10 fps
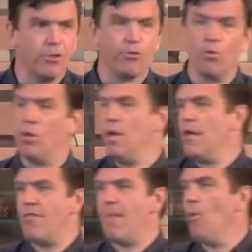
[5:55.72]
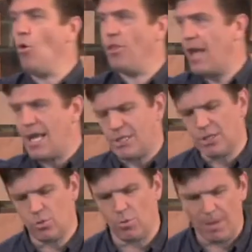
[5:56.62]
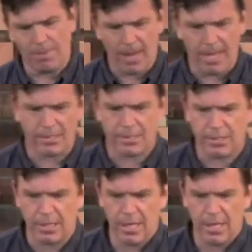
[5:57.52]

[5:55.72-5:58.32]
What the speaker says: through them all the nations would be blessed.